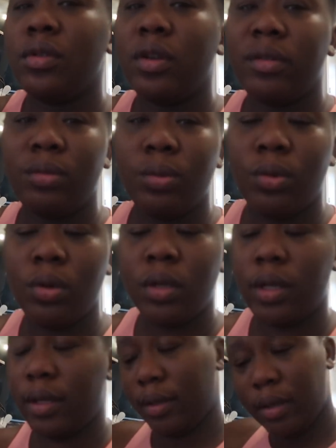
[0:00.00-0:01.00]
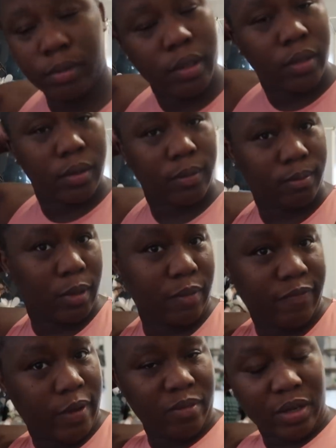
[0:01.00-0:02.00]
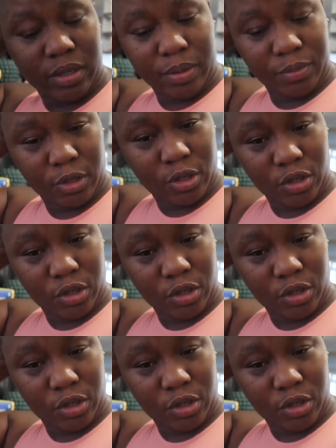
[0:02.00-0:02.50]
You okay. Let me get them some.